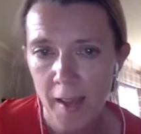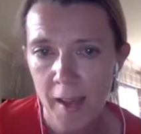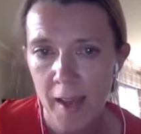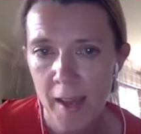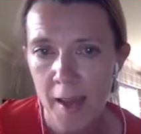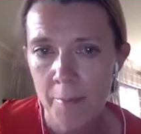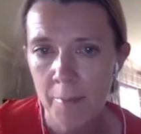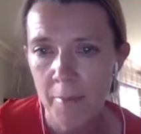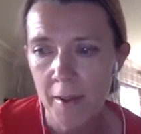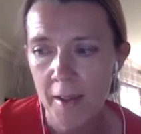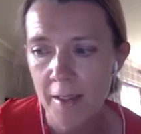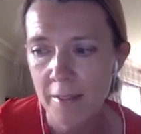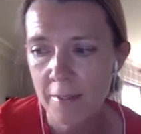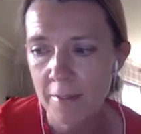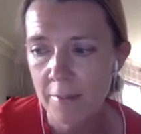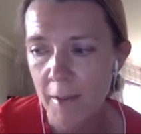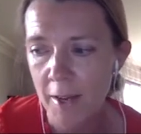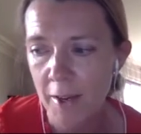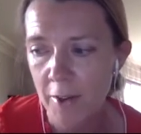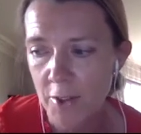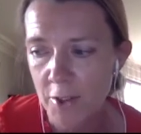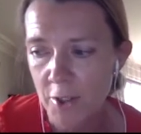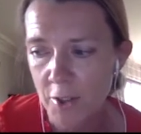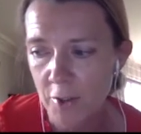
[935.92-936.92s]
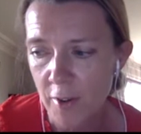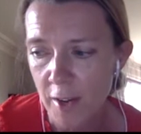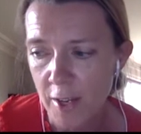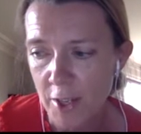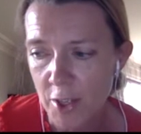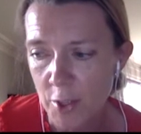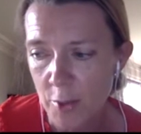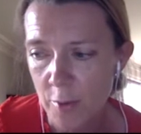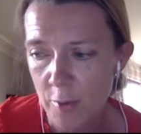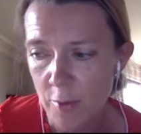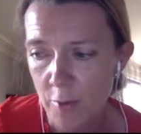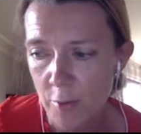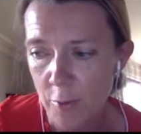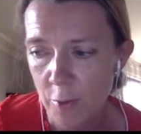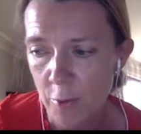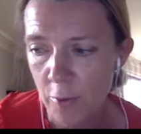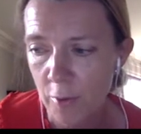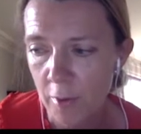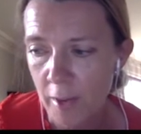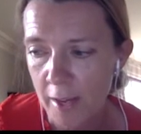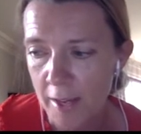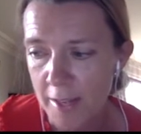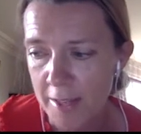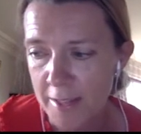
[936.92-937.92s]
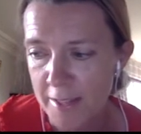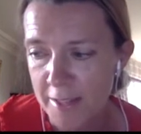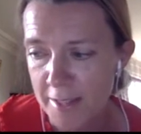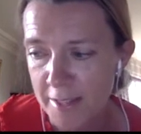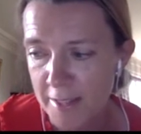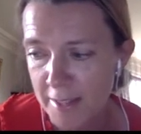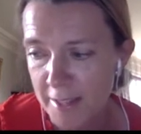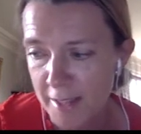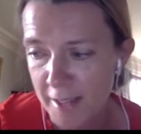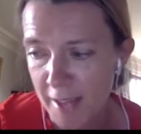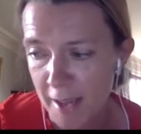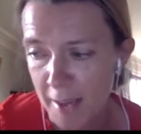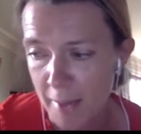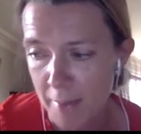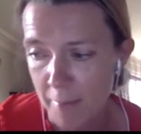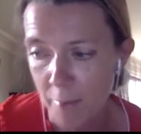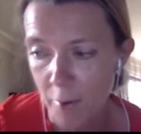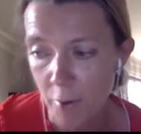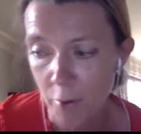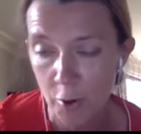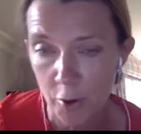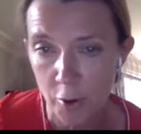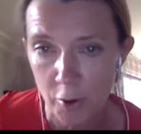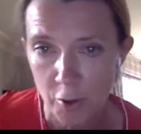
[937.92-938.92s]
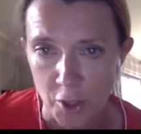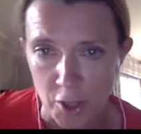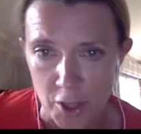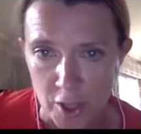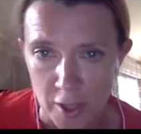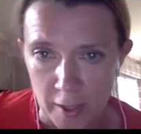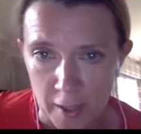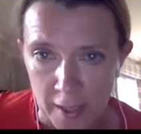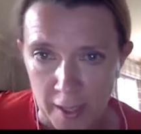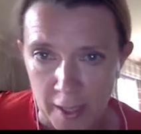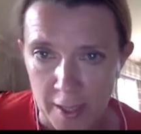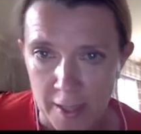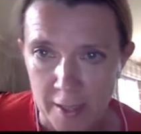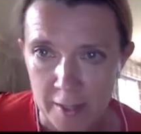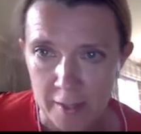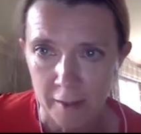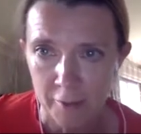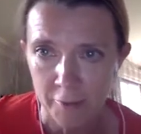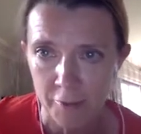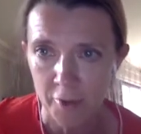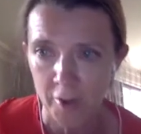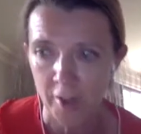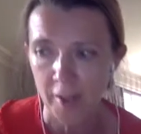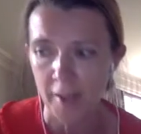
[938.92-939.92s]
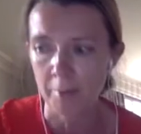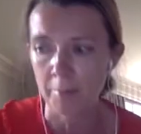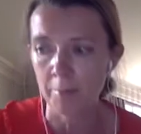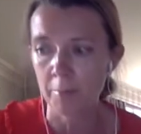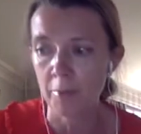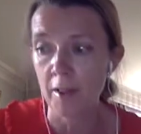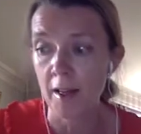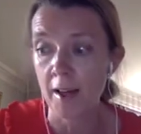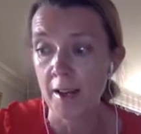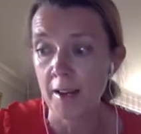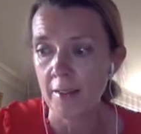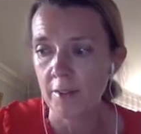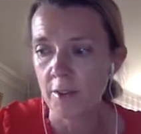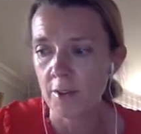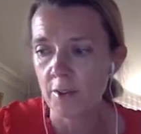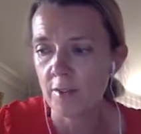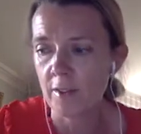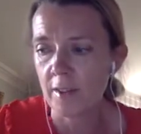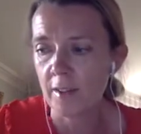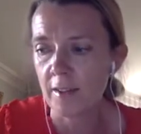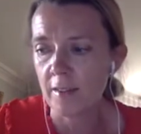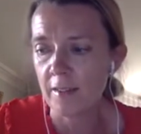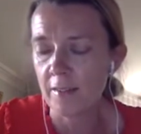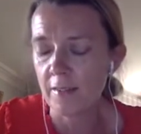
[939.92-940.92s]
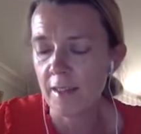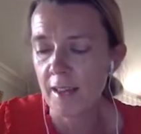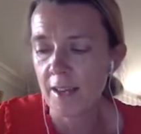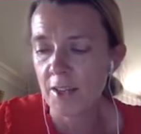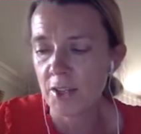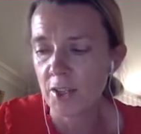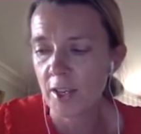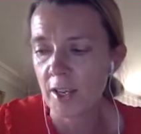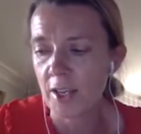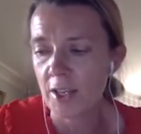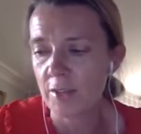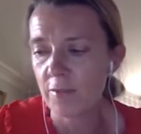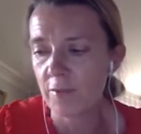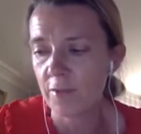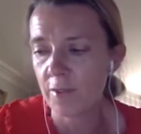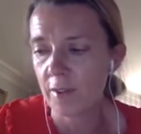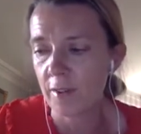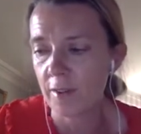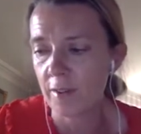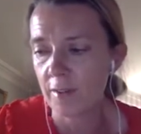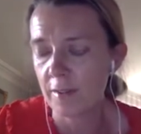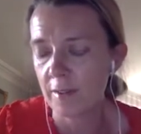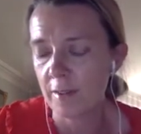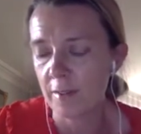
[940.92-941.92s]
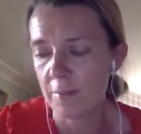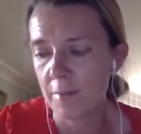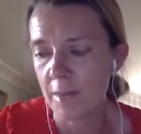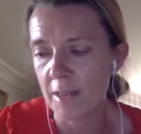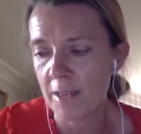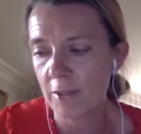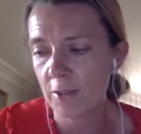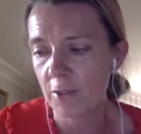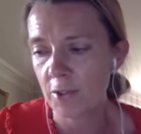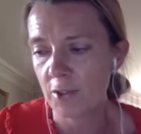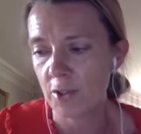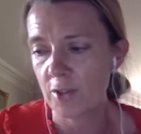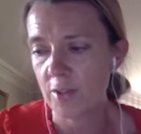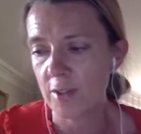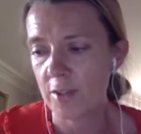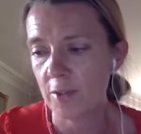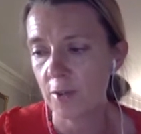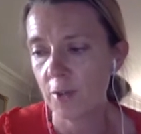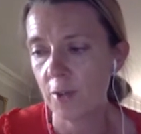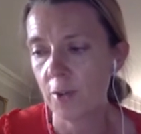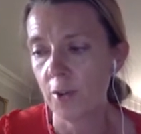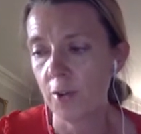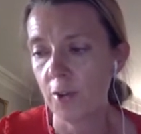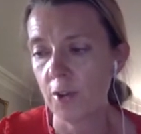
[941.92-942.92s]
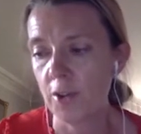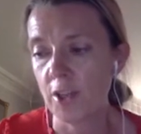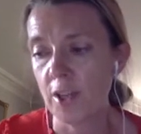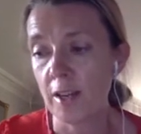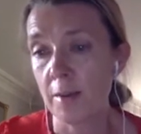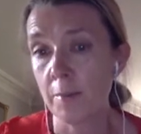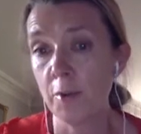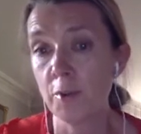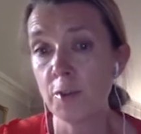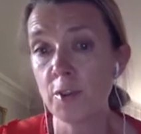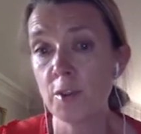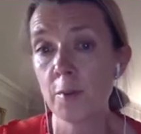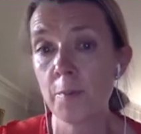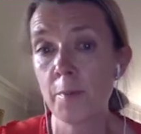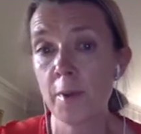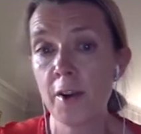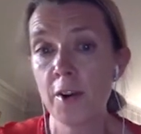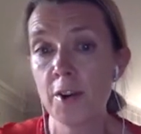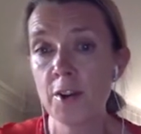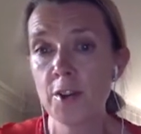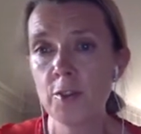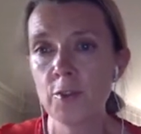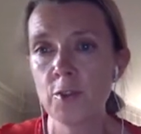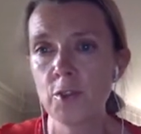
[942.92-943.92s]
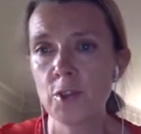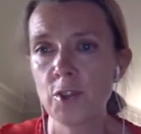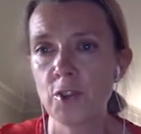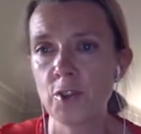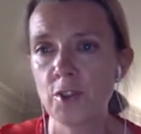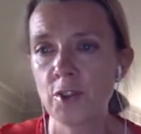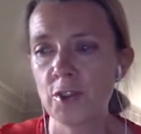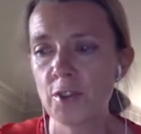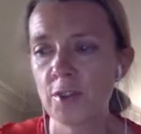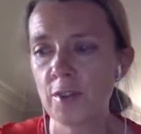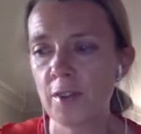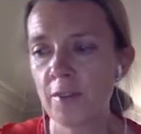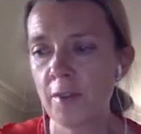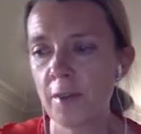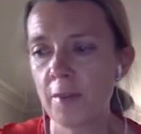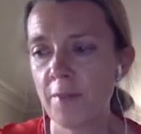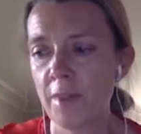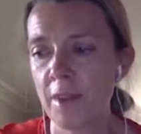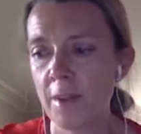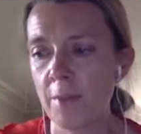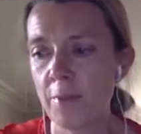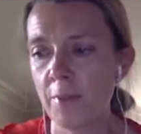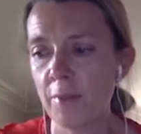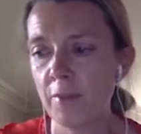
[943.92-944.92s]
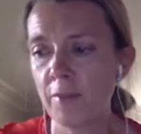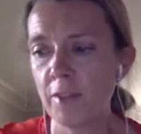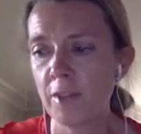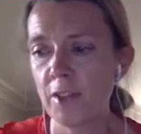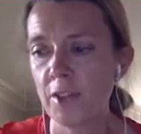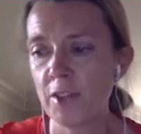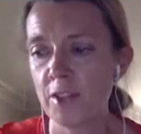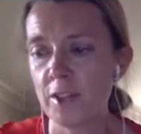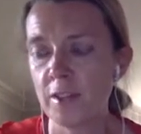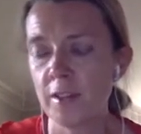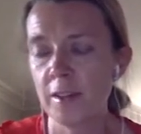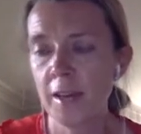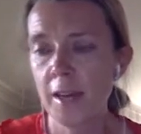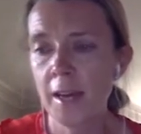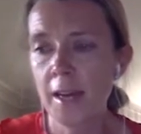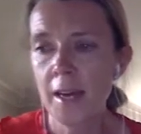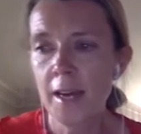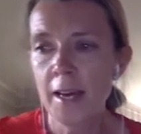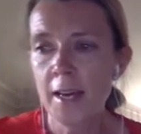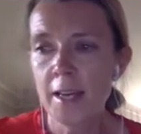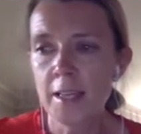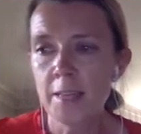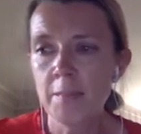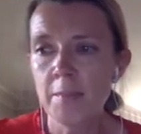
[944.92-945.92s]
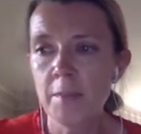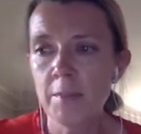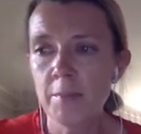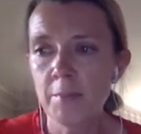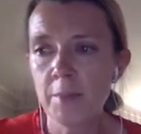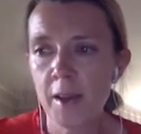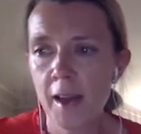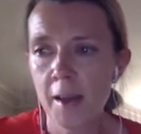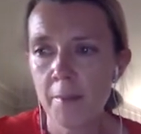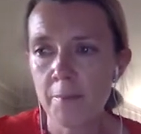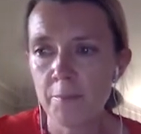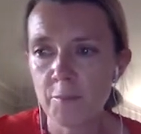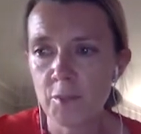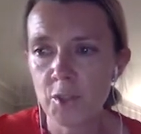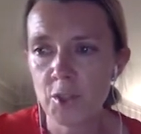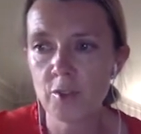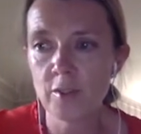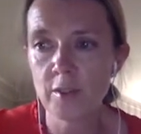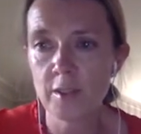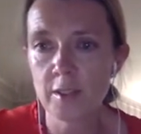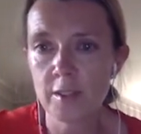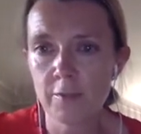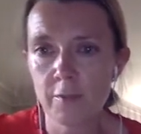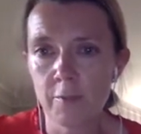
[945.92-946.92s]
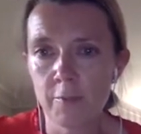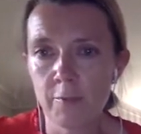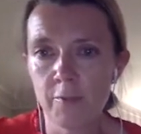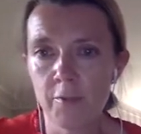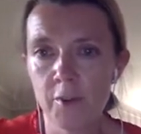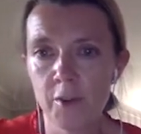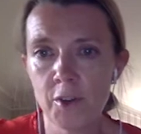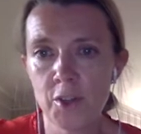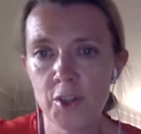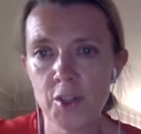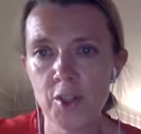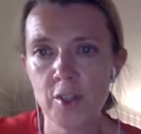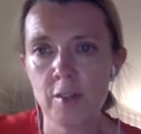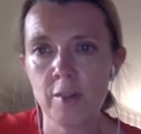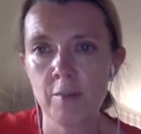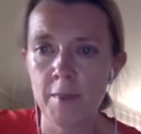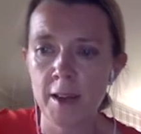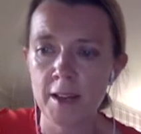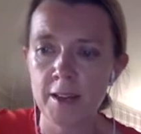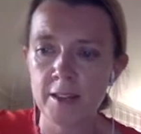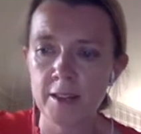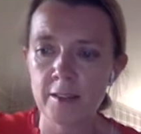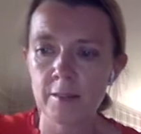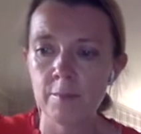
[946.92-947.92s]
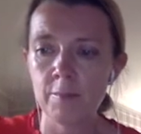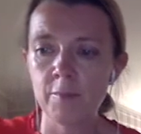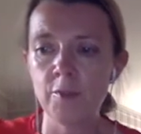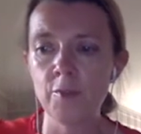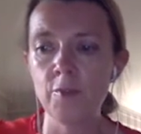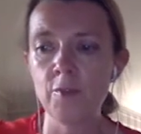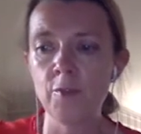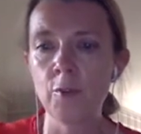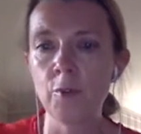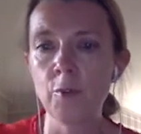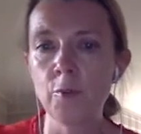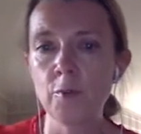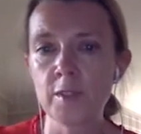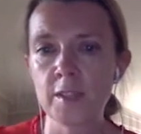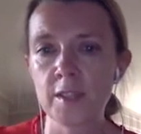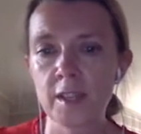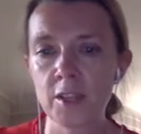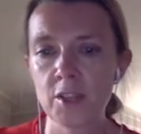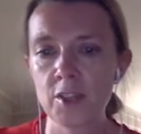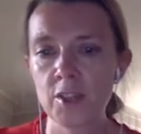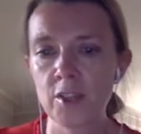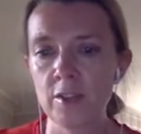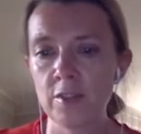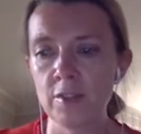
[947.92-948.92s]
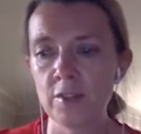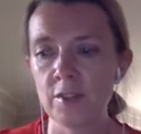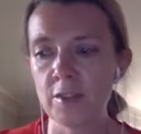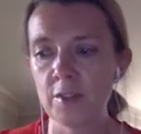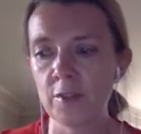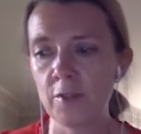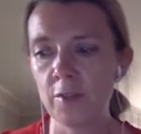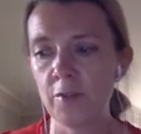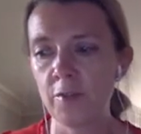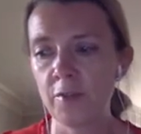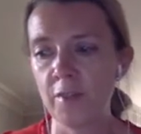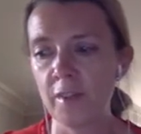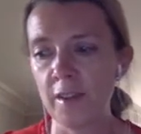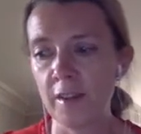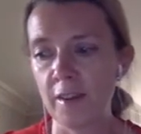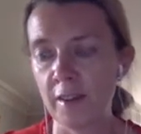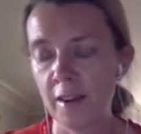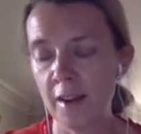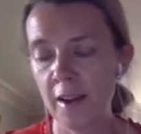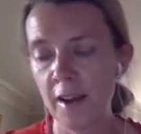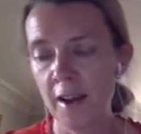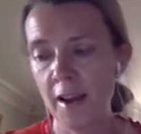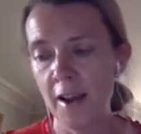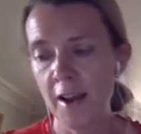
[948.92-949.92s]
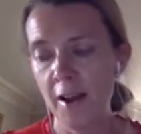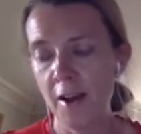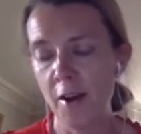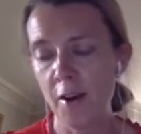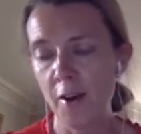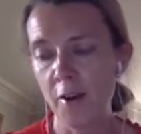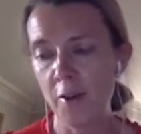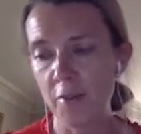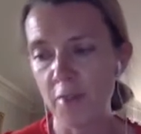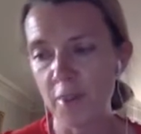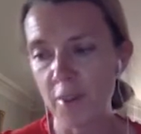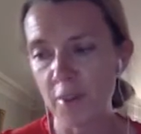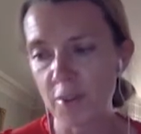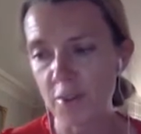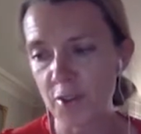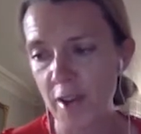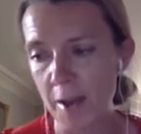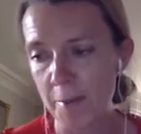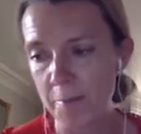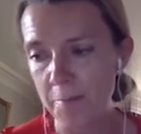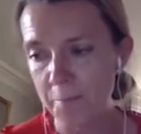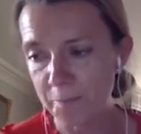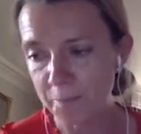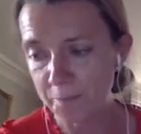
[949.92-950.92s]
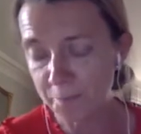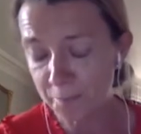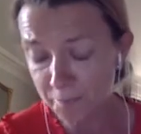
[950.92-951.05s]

um, in my undergraduate role as um, oncology lead, delivering and planning the, the, the education for the, the, medical students in oncology. And I'm also a personal tutor, so I'm very privileged to to meet um, students from first year and mentor them through the whole six years of their of their um,